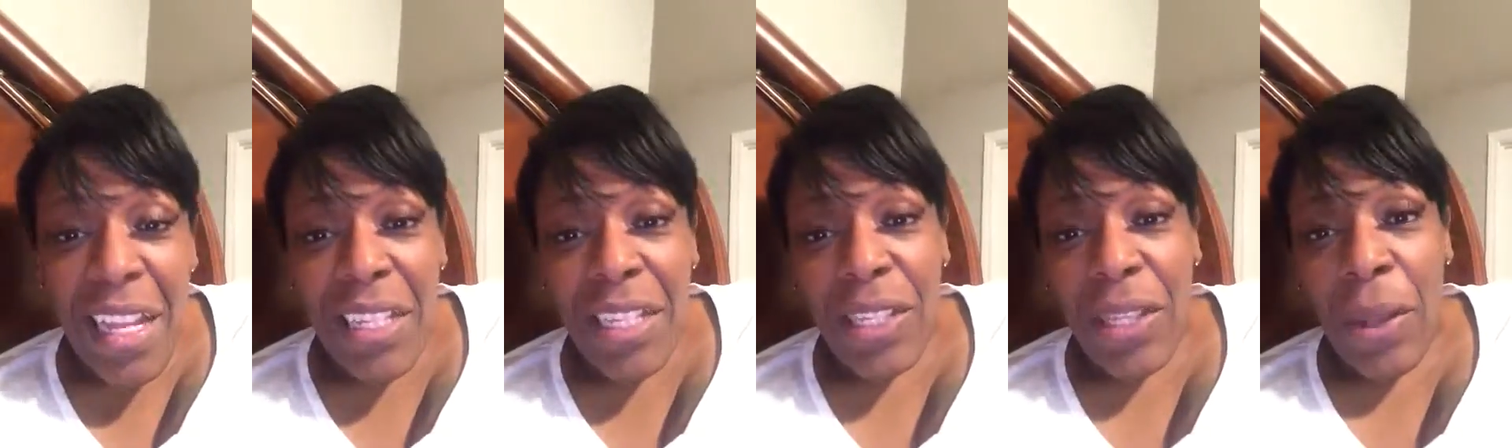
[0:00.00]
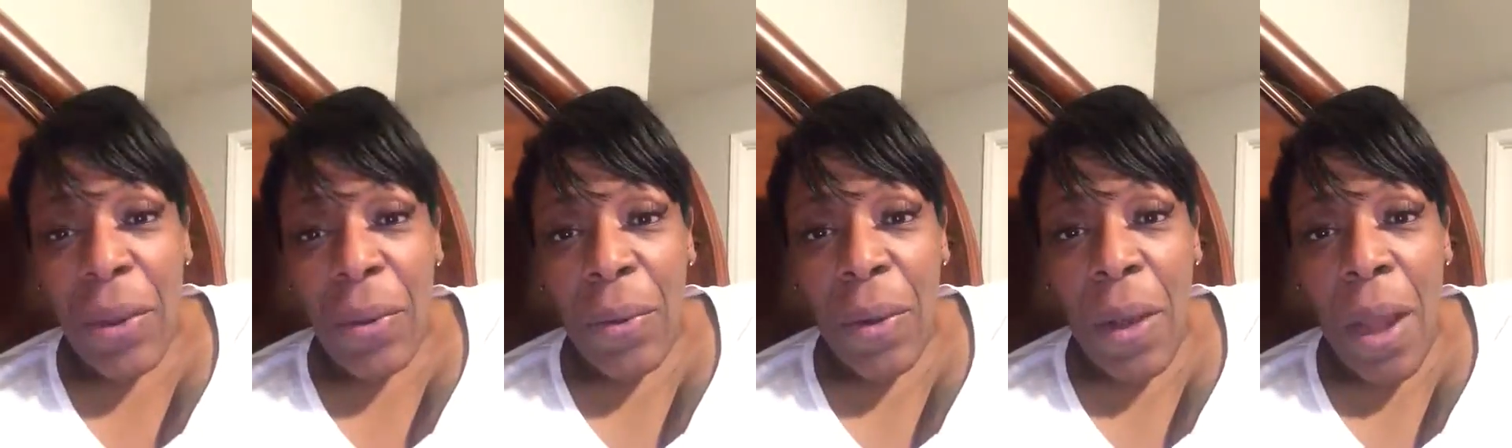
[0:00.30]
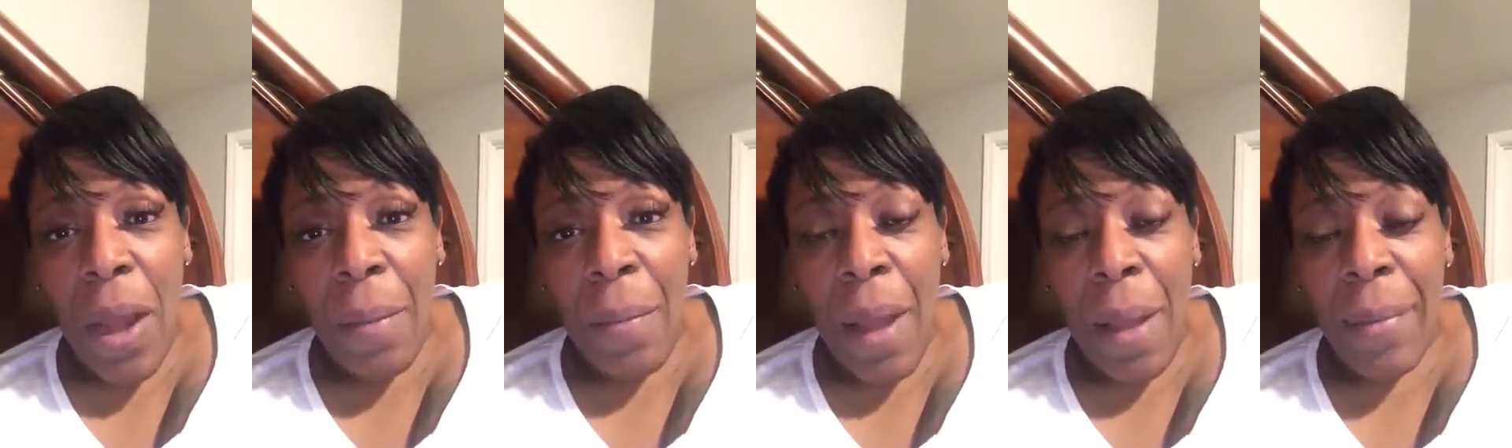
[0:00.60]
So
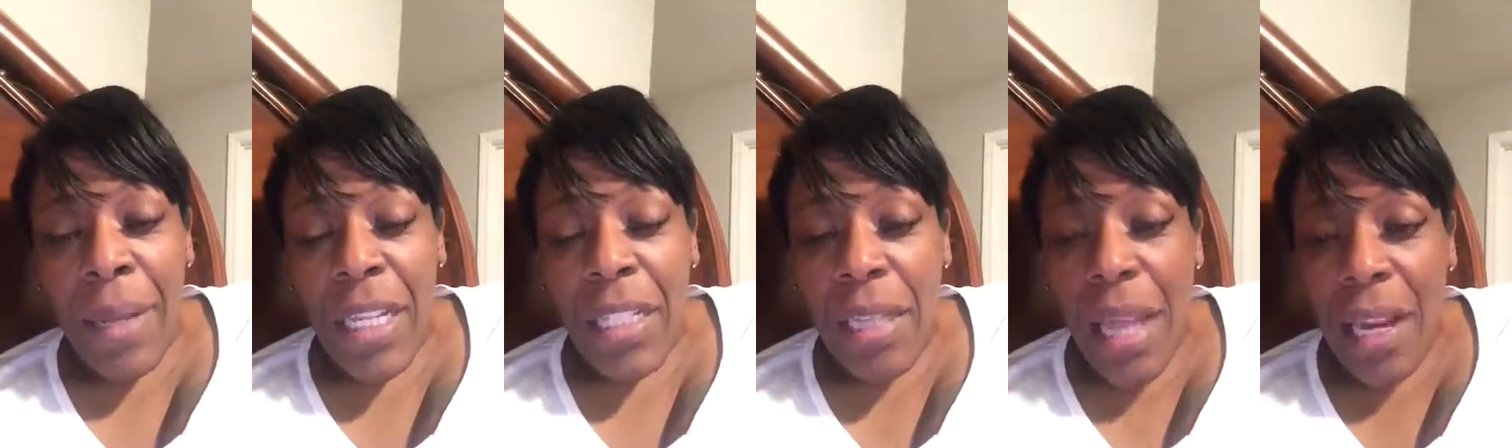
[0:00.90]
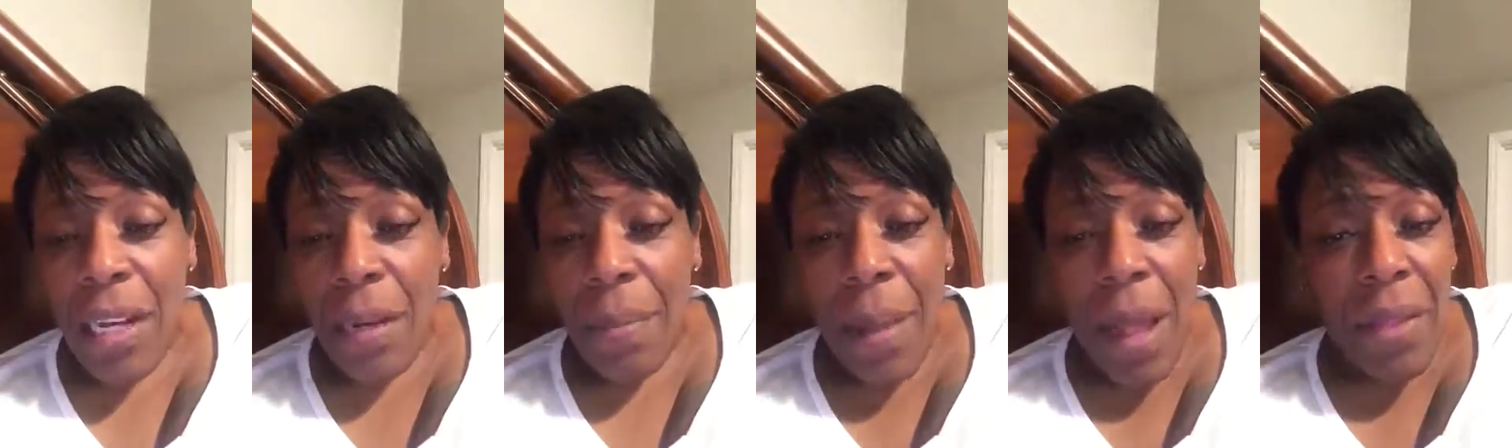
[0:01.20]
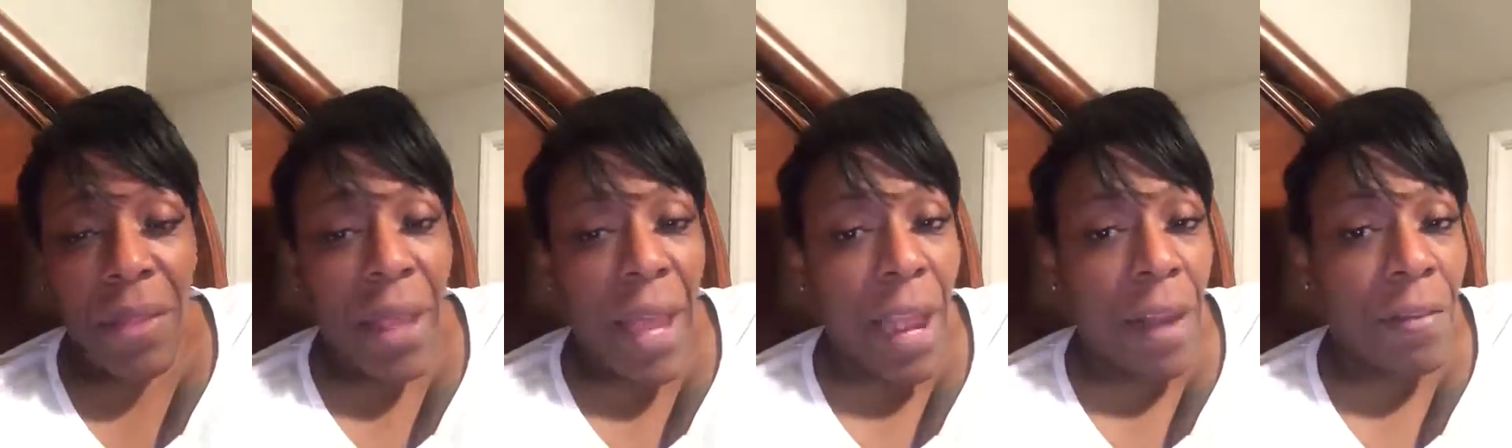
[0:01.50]
I'm excited
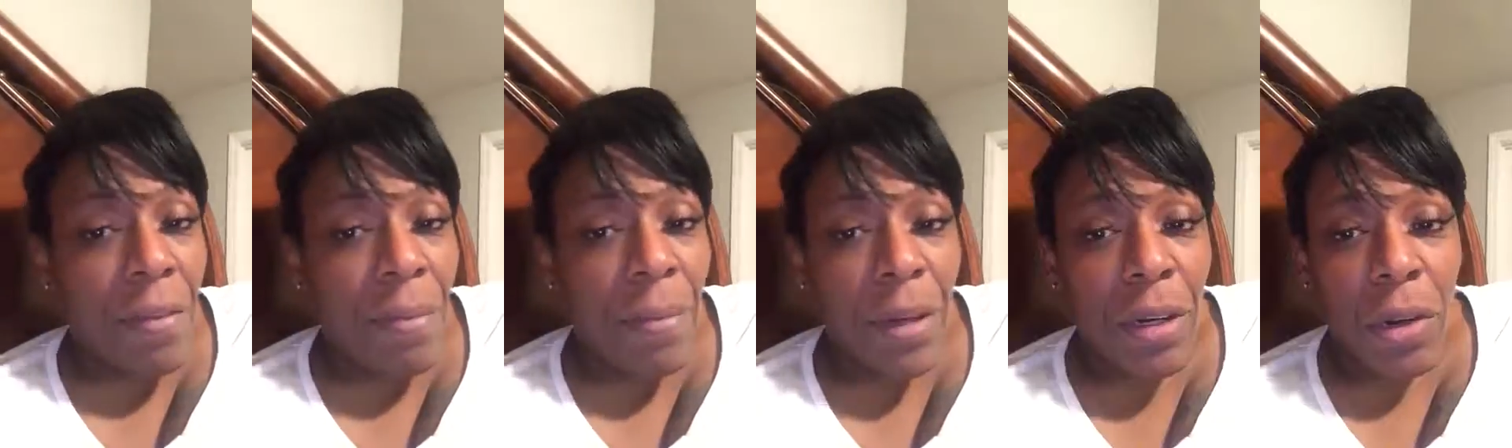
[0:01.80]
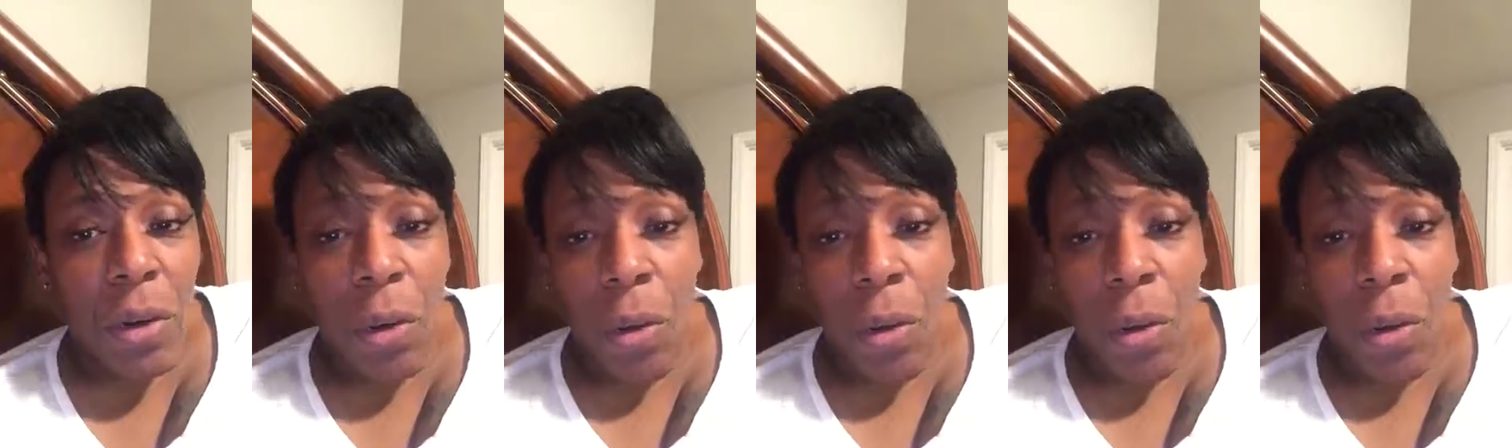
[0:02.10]
about that. Every bit of